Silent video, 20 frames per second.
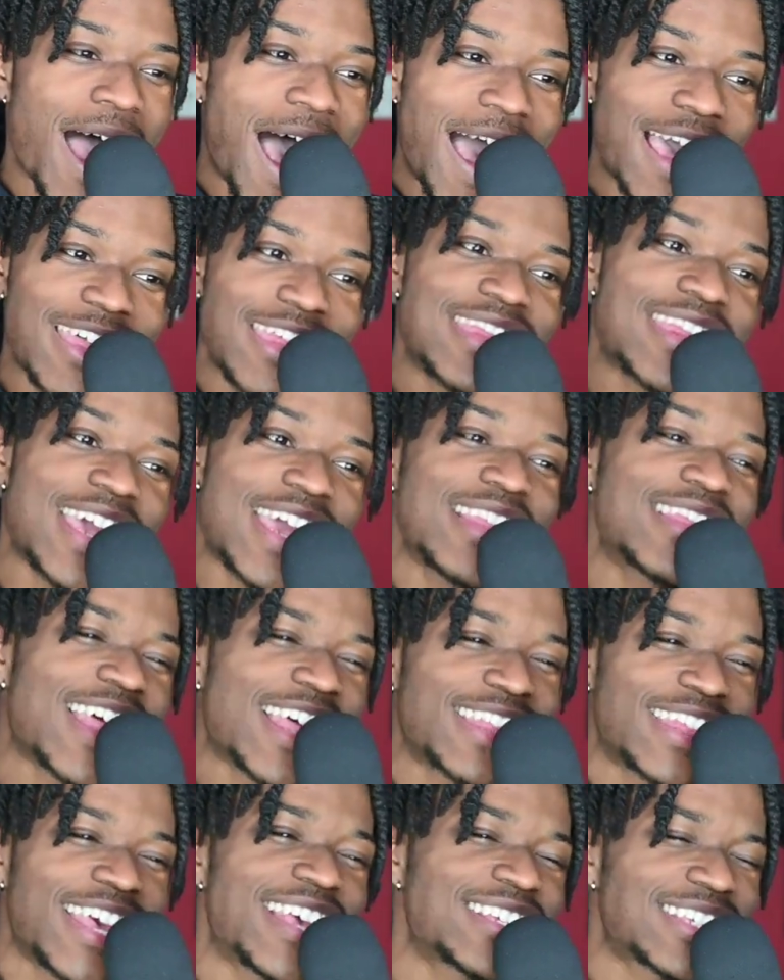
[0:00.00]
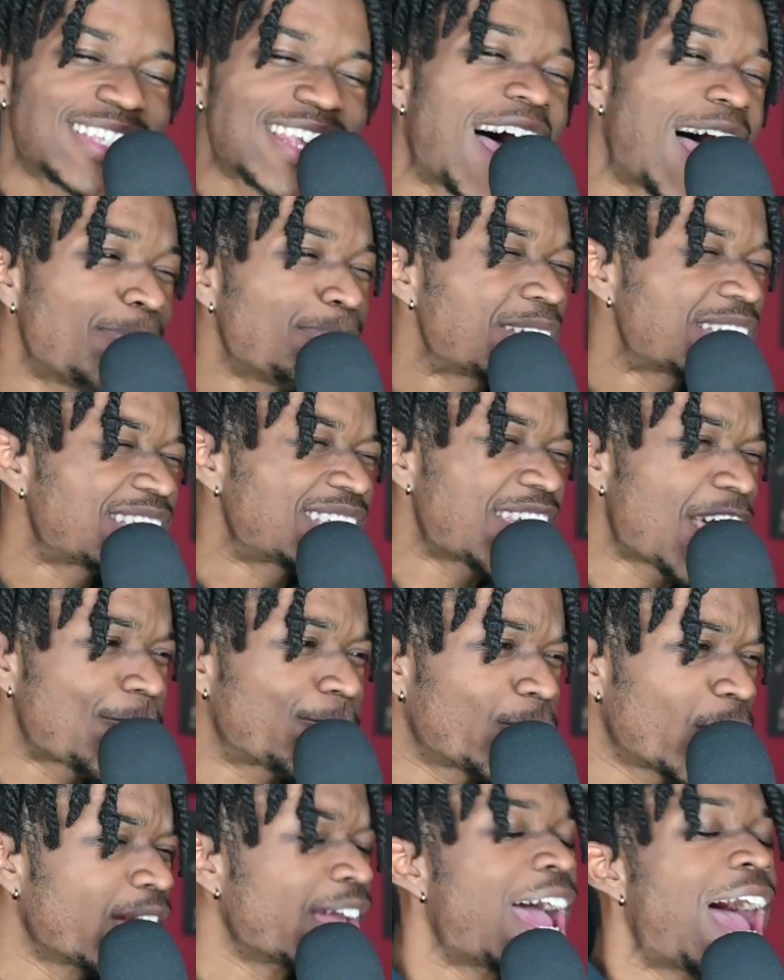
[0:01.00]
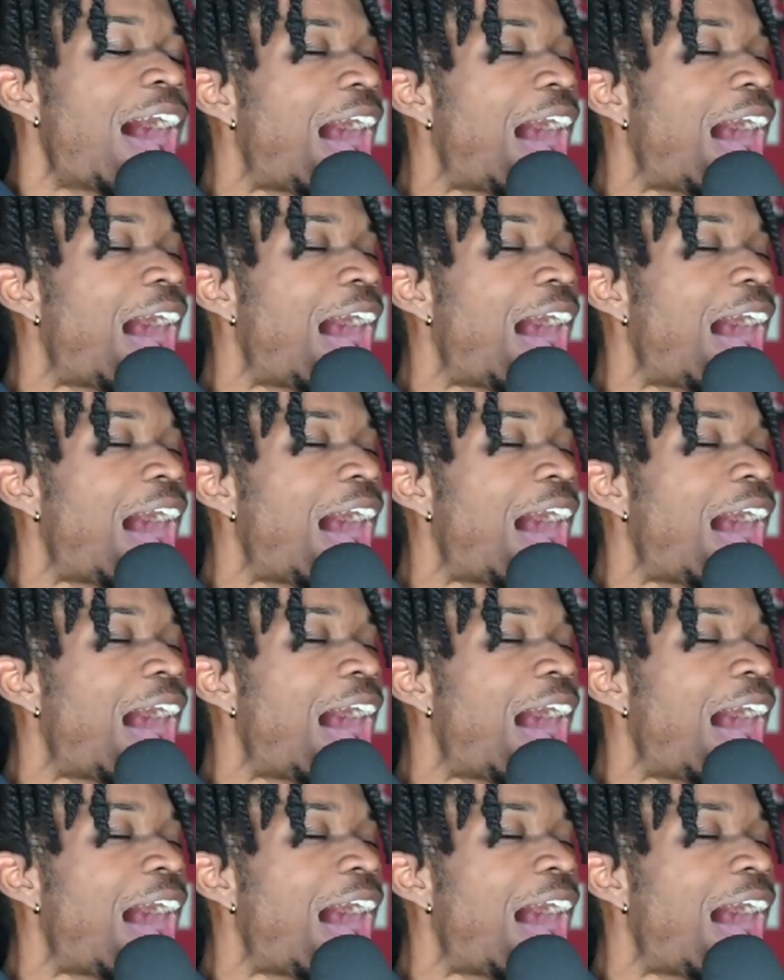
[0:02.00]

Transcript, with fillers: I think that this time is different.